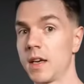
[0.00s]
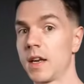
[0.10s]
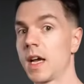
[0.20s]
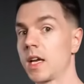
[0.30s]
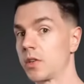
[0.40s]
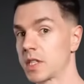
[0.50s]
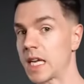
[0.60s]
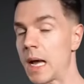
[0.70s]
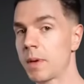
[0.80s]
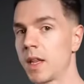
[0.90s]
Then at your
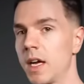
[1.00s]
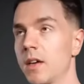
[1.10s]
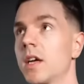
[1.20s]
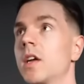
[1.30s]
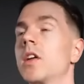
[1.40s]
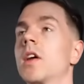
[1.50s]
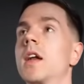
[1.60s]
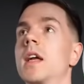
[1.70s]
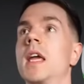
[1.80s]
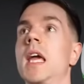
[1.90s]
scapula, you're
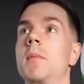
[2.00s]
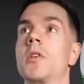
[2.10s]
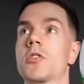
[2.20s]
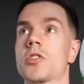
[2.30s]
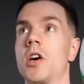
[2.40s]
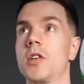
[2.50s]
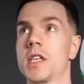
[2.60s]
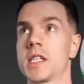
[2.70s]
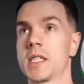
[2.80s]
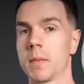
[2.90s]
going to keep your
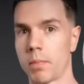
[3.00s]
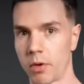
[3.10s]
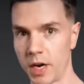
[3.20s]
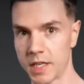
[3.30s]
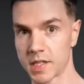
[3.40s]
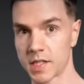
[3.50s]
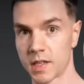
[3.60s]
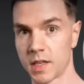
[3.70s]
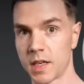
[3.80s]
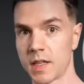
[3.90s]
shoulders
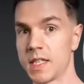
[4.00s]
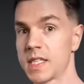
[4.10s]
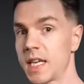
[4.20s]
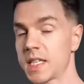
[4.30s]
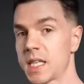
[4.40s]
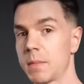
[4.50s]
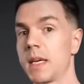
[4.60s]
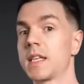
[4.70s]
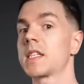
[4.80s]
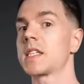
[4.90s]
depressed. This sets
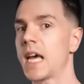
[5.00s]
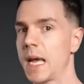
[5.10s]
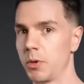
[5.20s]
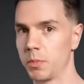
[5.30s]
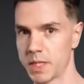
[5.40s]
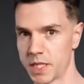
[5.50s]
them in a stable